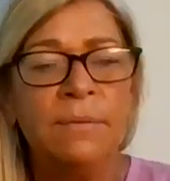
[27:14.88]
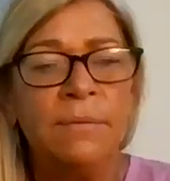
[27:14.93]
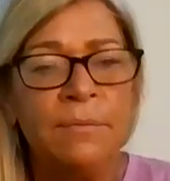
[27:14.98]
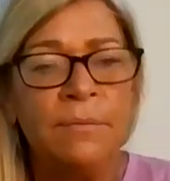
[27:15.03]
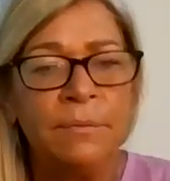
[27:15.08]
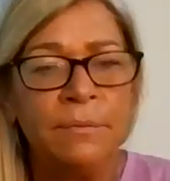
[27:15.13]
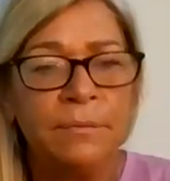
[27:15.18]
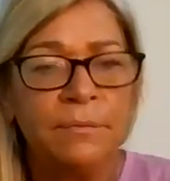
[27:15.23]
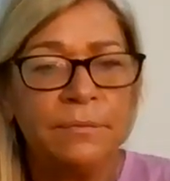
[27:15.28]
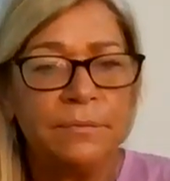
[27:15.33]

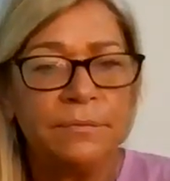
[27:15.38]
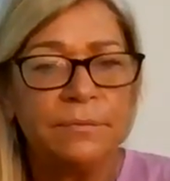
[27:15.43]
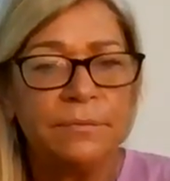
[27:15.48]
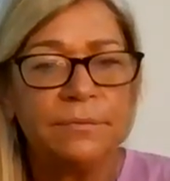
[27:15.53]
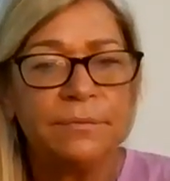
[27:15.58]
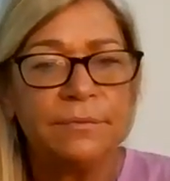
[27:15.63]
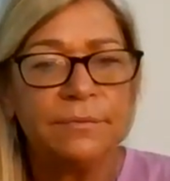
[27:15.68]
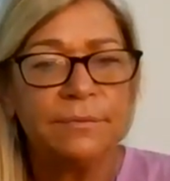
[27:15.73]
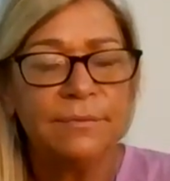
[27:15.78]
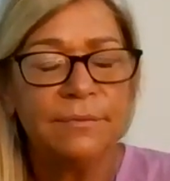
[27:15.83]
right
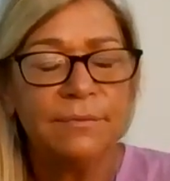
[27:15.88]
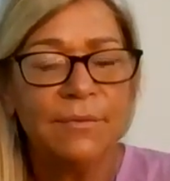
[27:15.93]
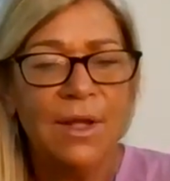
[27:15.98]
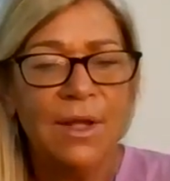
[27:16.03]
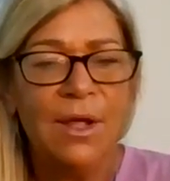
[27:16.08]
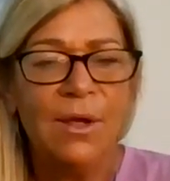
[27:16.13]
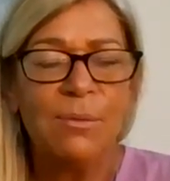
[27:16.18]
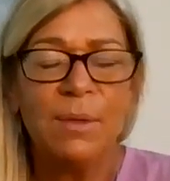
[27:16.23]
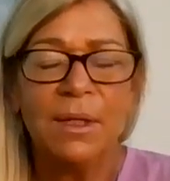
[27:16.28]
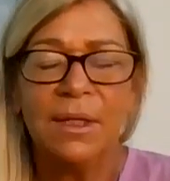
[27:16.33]

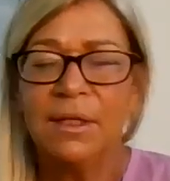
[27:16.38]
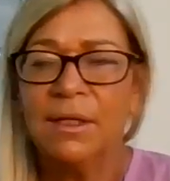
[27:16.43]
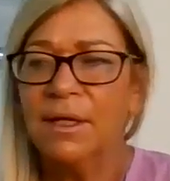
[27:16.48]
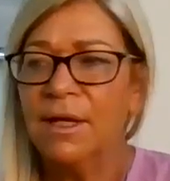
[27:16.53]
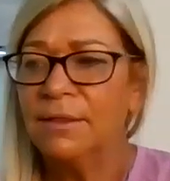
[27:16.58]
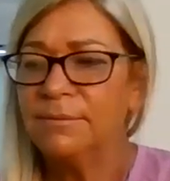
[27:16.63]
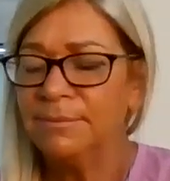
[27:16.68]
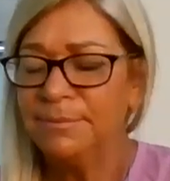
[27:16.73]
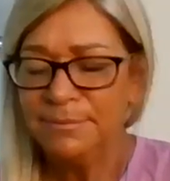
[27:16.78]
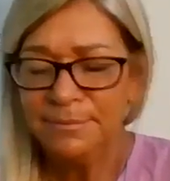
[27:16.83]
oh my
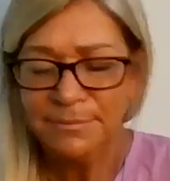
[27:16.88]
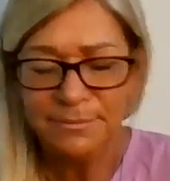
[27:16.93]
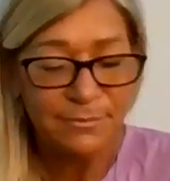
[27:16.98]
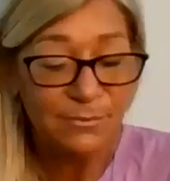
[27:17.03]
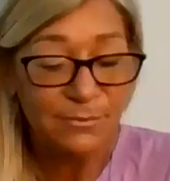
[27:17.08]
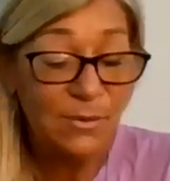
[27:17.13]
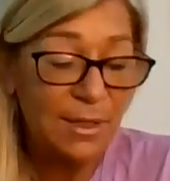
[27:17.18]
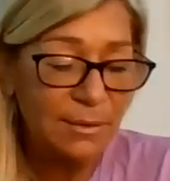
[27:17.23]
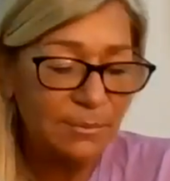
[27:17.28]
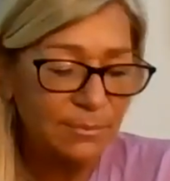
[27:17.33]
god
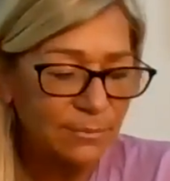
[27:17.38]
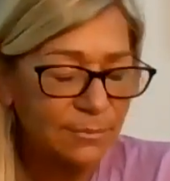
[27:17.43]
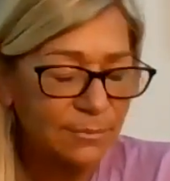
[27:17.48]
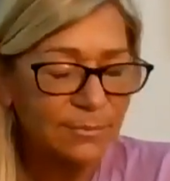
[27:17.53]
well,